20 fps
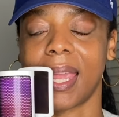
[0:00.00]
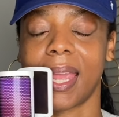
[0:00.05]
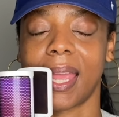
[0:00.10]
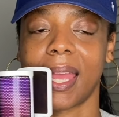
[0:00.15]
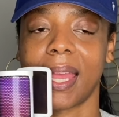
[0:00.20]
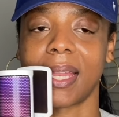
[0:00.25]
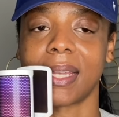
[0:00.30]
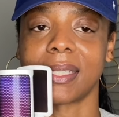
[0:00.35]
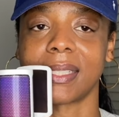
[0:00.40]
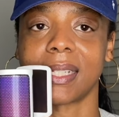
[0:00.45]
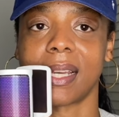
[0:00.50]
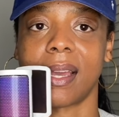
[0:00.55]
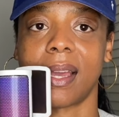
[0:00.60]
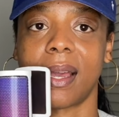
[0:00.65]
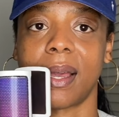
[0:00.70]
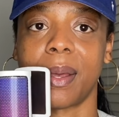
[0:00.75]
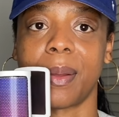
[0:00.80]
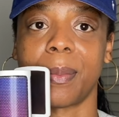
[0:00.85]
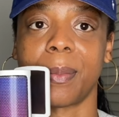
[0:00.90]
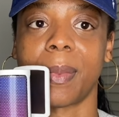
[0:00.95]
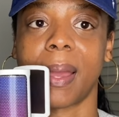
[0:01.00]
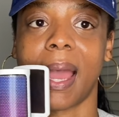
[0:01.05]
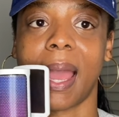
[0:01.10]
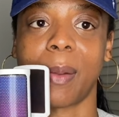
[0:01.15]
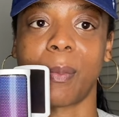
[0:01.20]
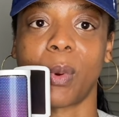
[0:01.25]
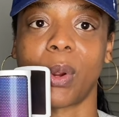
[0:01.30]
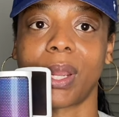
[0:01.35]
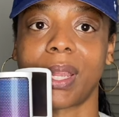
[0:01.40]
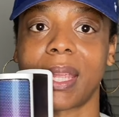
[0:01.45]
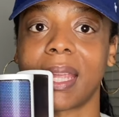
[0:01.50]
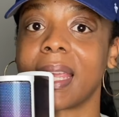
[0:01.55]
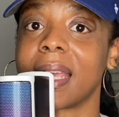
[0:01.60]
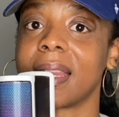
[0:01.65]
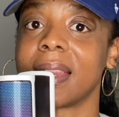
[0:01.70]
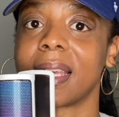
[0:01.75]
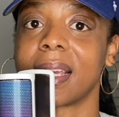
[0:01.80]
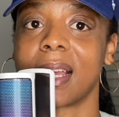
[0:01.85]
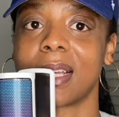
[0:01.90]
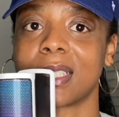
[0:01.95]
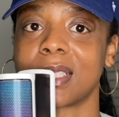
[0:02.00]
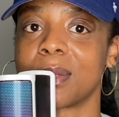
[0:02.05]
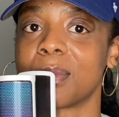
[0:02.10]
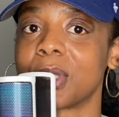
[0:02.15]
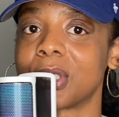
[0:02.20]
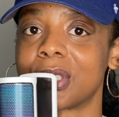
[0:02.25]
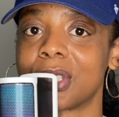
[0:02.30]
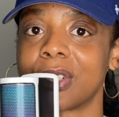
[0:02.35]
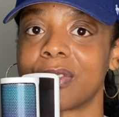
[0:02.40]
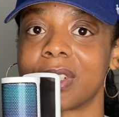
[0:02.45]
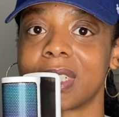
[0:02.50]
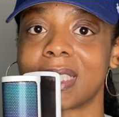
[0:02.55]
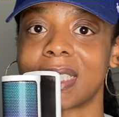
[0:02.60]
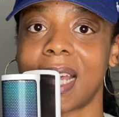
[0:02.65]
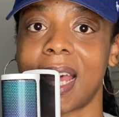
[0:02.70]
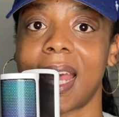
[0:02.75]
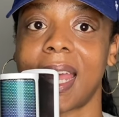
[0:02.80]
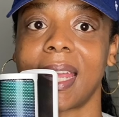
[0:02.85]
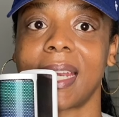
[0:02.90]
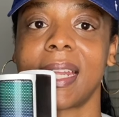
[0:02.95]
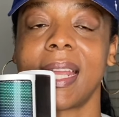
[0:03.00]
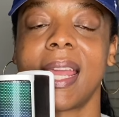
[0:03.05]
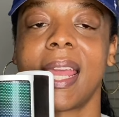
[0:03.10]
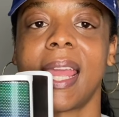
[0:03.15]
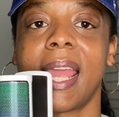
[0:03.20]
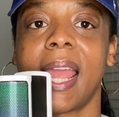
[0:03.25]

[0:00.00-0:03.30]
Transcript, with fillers: and um, I'm working in the customer service side.